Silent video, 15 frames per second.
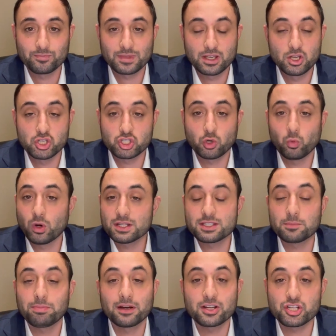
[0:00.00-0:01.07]
So what's a
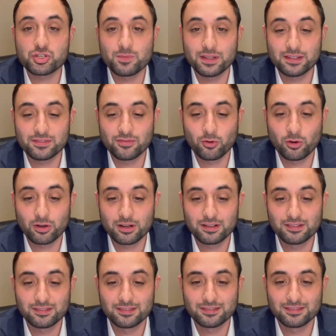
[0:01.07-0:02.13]
punishment for?
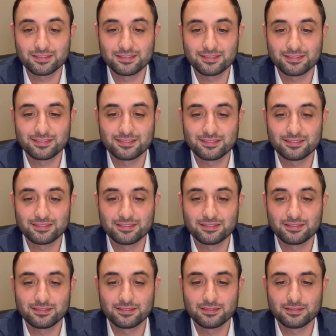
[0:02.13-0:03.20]

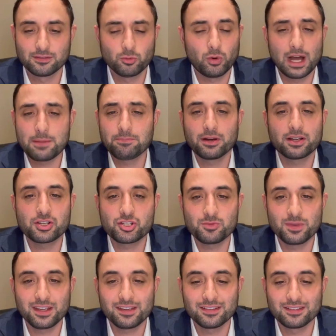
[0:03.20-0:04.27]
Why punish
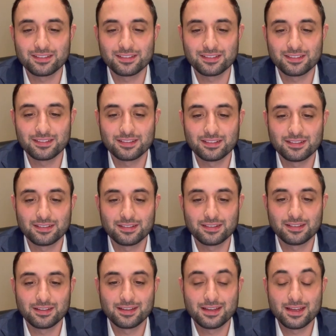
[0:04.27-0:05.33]
me?
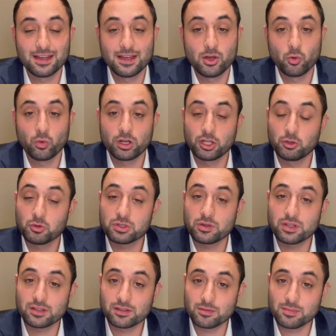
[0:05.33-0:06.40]
When you do
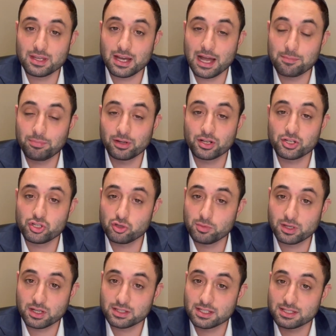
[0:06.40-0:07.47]
something to me, I punish you
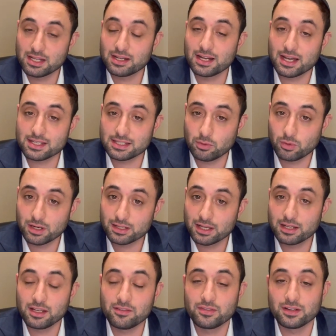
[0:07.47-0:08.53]
because it's not nice. I want to get
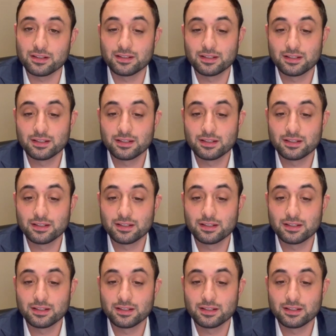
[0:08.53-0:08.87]
even.